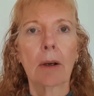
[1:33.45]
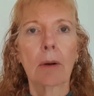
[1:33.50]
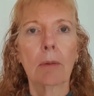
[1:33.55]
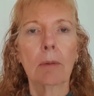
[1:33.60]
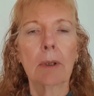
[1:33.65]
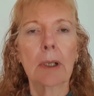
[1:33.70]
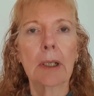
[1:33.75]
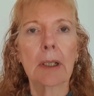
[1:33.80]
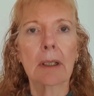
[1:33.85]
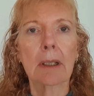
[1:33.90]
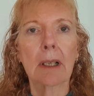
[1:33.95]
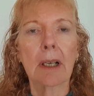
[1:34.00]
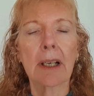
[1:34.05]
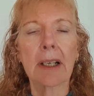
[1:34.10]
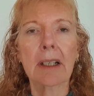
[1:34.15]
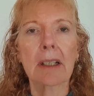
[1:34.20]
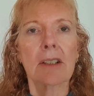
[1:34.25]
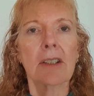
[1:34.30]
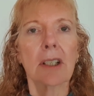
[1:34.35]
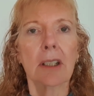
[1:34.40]
Well, I
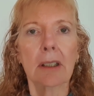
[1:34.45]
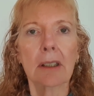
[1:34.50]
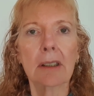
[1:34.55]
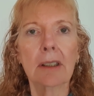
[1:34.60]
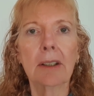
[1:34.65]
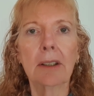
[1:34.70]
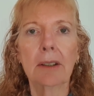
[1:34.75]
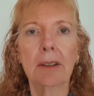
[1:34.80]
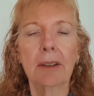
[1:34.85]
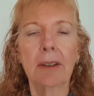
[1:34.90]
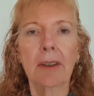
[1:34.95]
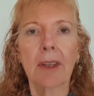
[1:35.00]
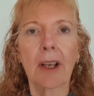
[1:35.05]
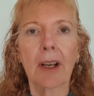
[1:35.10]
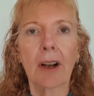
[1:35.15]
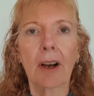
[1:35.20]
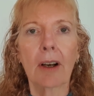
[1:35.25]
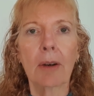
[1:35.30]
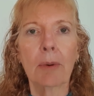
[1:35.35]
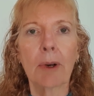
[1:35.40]
can tell you
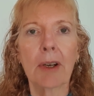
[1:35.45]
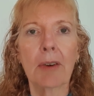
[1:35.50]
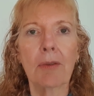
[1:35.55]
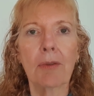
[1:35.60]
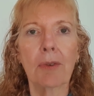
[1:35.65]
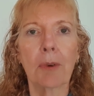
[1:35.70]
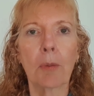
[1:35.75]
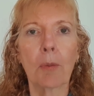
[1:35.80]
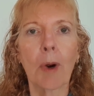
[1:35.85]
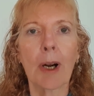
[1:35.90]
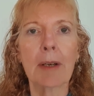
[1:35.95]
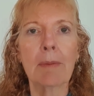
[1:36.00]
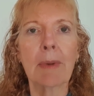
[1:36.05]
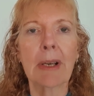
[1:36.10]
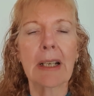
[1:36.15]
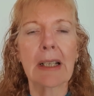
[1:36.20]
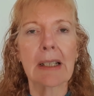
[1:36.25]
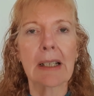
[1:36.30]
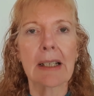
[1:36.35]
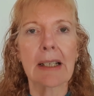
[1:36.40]
that I went from 1
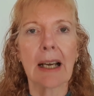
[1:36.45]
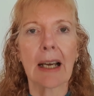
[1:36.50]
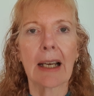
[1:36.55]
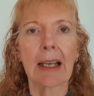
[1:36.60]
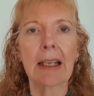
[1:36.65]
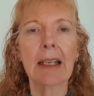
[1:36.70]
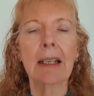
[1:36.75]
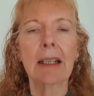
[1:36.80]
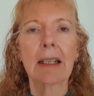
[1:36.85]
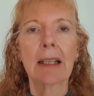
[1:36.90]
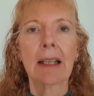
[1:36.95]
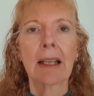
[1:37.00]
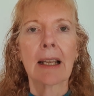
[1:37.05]
meal a day,